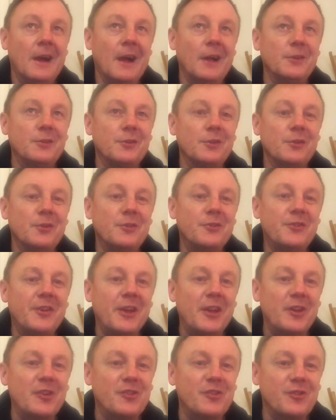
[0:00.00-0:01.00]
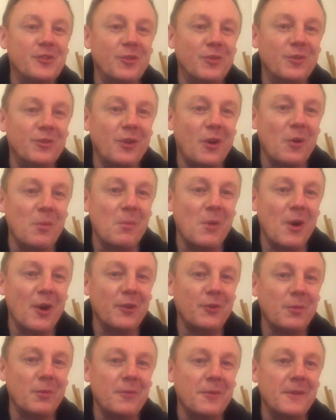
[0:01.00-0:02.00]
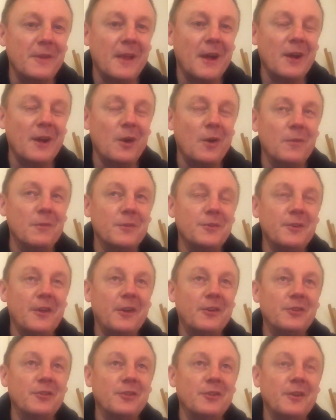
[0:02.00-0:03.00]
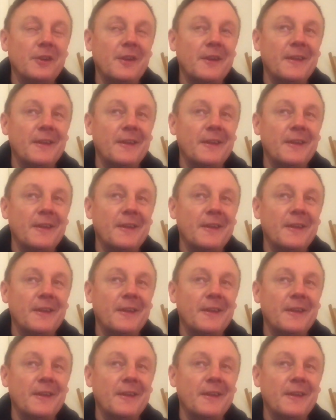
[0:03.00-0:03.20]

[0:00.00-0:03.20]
and just teach you so much within that conversation.